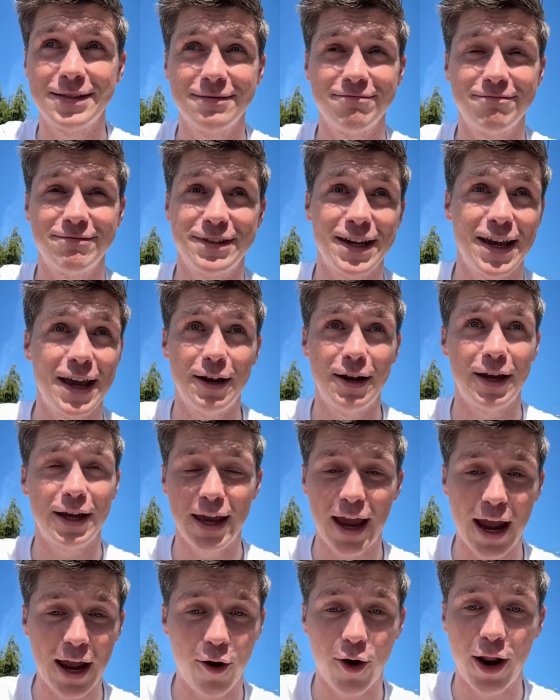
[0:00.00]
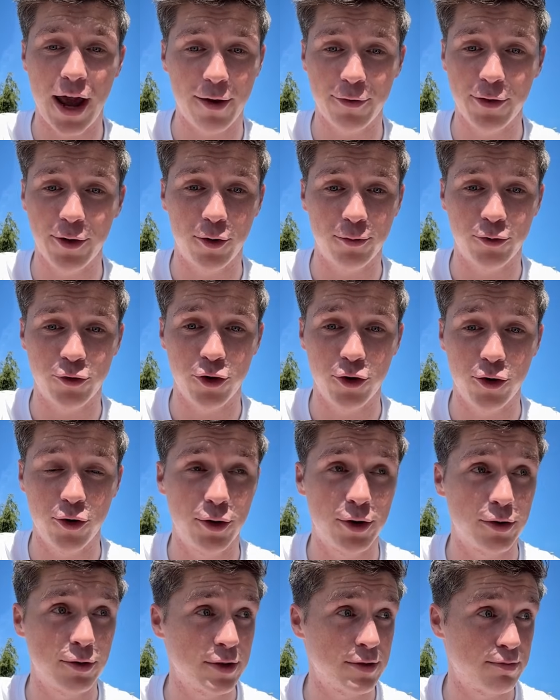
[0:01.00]
say like, yeah, gonna have to come through. And it
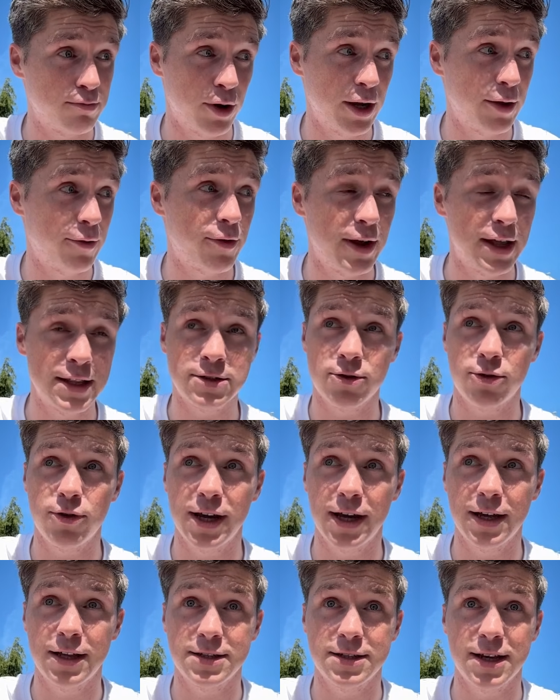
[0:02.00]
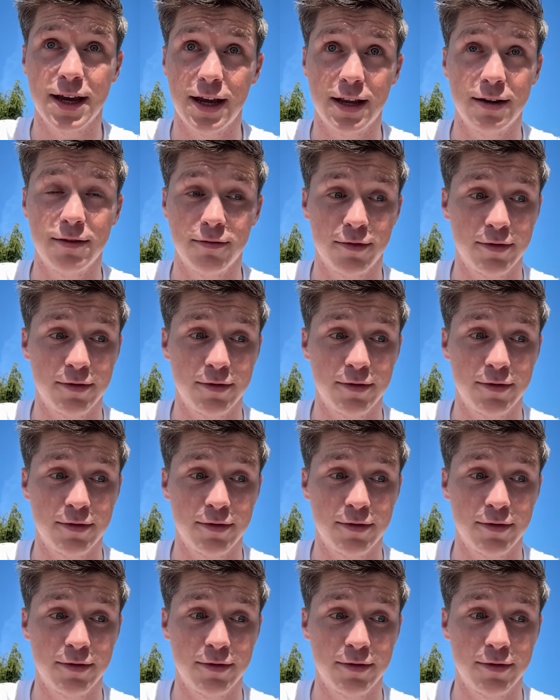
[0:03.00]
was my friends were ringing, sending